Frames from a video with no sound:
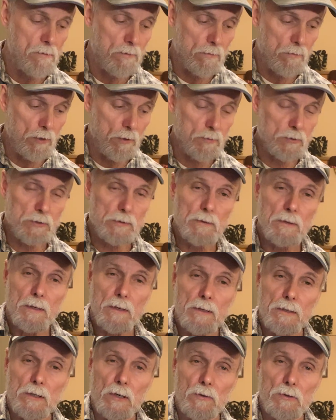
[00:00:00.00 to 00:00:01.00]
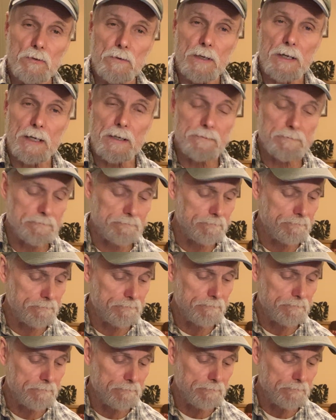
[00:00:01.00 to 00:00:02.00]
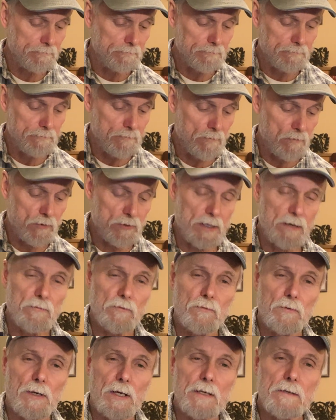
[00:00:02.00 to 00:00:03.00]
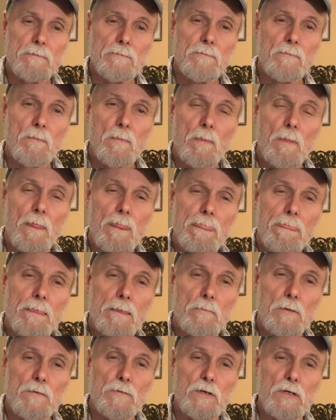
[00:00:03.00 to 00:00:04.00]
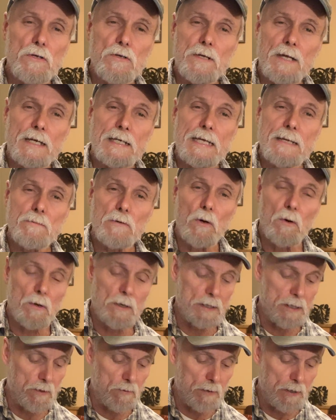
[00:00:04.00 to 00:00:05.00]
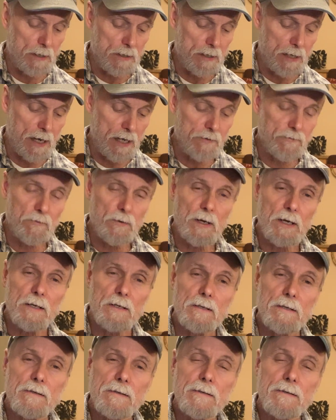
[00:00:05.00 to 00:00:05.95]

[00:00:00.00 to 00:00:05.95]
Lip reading: Whoops, don't do that. 7th fret. But if you do, you got to keep going anyway. 9th fret.